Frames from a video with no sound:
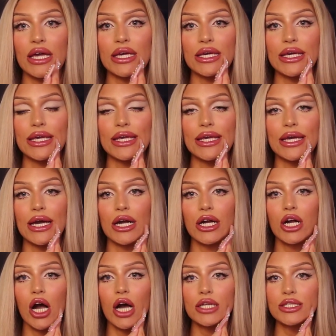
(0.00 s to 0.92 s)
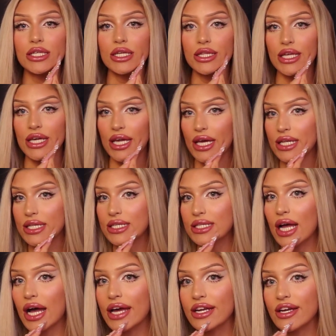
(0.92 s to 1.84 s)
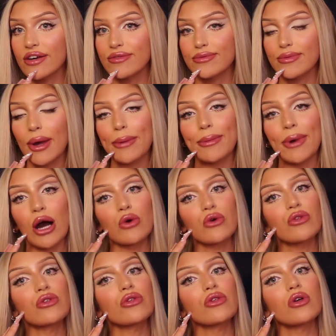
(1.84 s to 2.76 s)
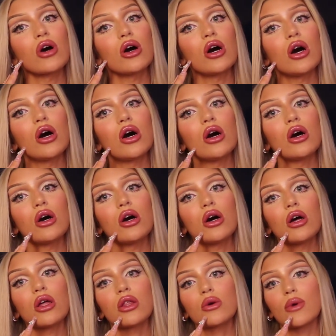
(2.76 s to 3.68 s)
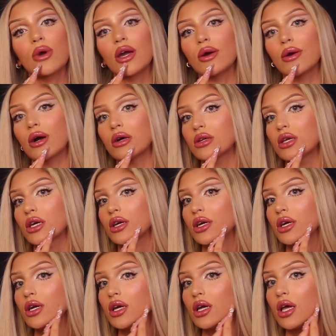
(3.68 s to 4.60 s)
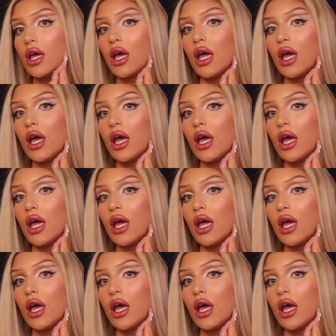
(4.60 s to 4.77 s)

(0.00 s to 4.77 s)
he cut the inside of my mouth all the way around here